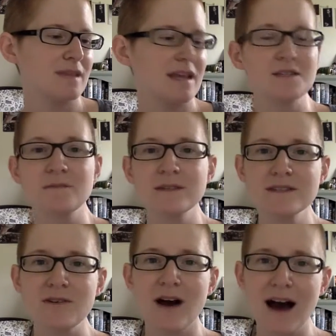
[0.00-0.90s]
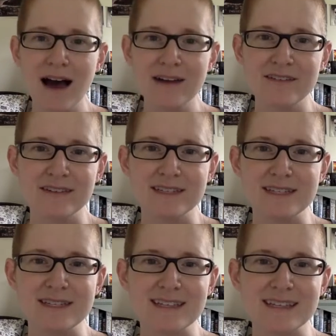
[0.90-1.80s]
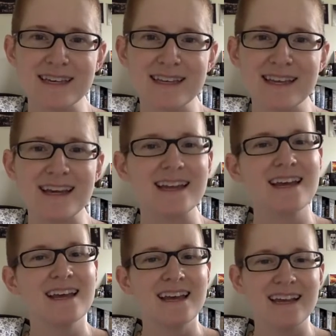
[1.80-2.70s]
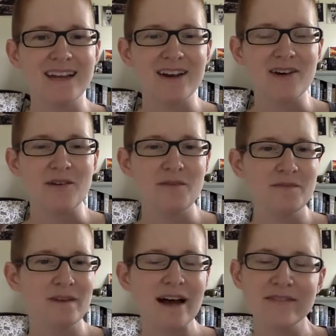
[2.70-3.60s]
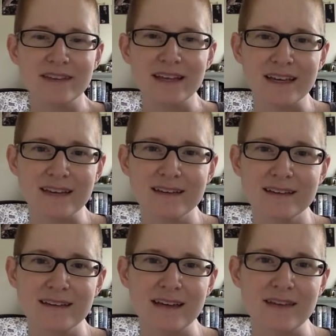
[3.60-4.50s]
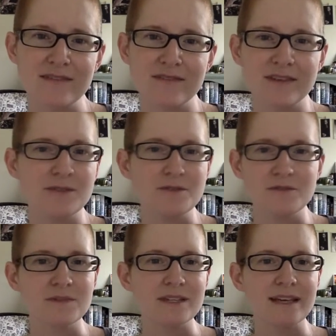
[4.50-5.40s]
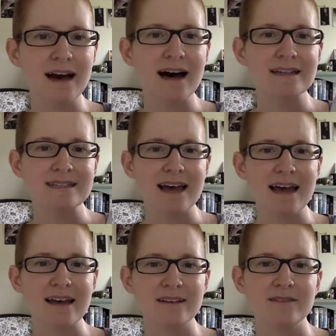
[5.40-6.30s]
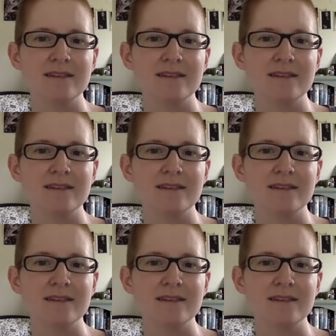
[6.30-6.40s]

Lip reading: it's been so hot recently that, I feel like if it was a really hot day and you